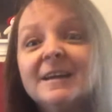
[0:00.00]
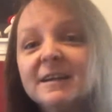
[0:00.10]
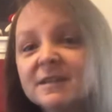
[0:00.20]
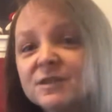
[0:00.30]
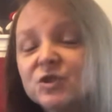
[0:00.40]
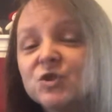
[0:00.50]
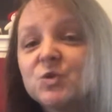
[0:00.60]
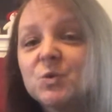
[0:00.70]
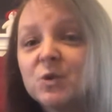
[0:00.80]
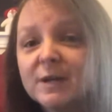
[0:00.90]
It's a
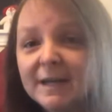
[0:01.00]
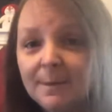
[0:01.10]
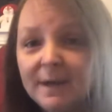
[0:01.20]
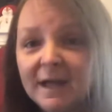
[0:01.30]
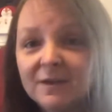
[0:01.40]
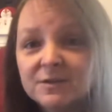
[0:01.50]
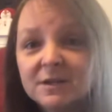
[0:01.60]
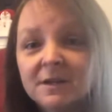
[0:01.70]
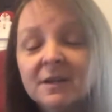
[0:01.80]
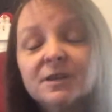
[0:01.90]
story about
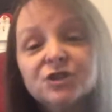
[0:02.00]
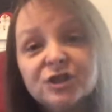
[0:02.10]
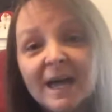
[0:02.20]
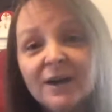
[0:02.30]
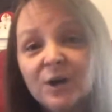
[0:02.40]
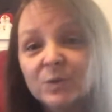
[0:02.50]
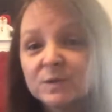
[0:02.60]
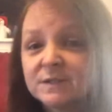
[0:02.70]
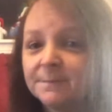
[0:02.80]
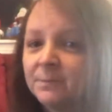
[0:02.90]

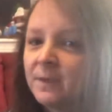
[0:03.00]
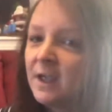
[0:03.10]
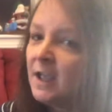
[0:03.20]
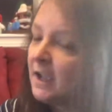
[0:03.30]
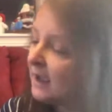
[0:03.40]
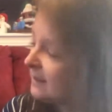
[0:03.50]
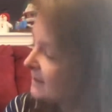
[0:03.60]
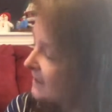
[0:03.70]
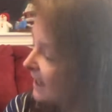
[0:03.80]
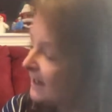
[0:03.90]
shadows. And the
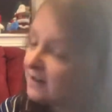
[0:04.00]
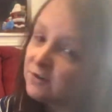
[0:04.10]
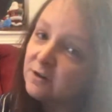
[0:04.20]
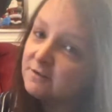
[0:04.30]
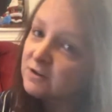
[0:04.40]
title of our